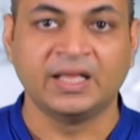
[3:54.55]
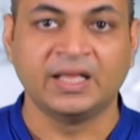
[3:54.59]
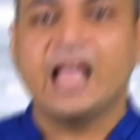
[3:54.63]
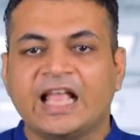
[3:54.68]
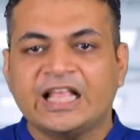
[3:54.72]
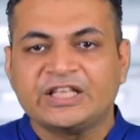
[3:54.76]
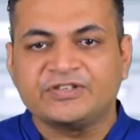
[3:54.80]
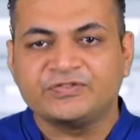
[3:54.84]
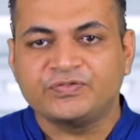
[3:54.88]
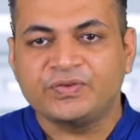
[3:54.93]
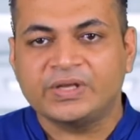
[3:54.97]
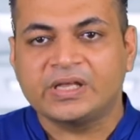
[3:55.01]

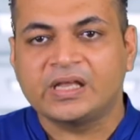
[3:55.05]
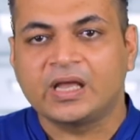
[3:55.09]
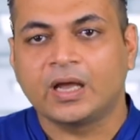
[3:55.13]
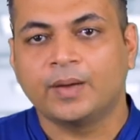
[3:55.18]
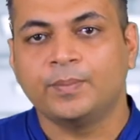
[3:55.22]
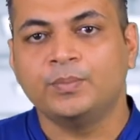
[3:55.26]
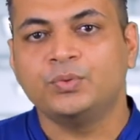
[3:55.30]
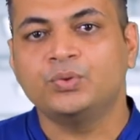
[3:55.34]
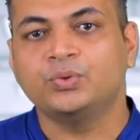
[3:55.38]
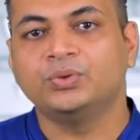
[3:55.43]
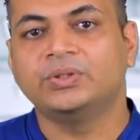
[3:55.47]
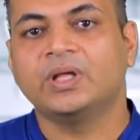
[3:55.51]
As we
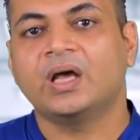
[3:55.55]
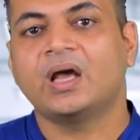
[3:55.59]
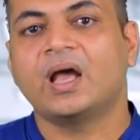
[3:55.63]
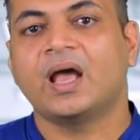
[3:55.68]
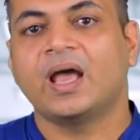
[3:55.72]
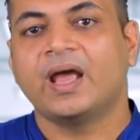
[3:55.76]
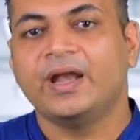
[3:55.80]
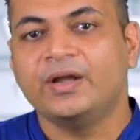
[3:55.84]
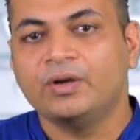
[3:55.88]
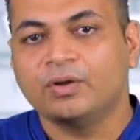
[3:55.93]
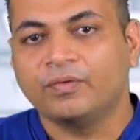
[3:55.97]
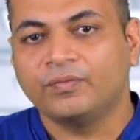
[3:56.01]
come to the
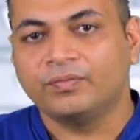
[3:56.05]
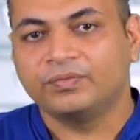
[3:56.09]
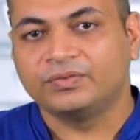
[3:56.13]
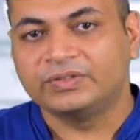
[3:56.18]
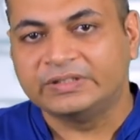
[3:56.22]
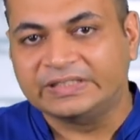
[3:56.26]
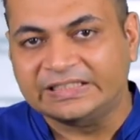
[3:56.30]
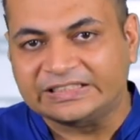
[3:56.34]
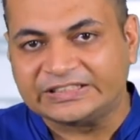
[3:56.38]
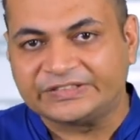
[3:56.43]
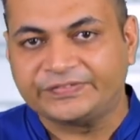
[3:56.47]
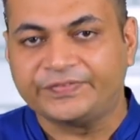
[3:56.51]
end of
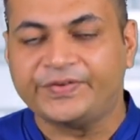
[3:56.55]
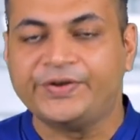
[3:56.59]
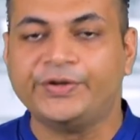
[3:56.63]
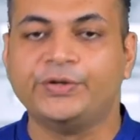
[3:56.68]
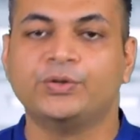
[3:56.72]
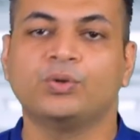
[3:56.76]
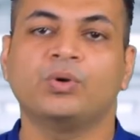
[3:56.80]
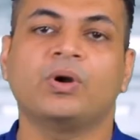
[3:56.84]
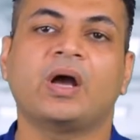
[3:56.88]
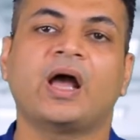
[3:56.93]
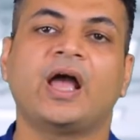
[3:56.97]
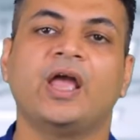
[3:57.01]
this video,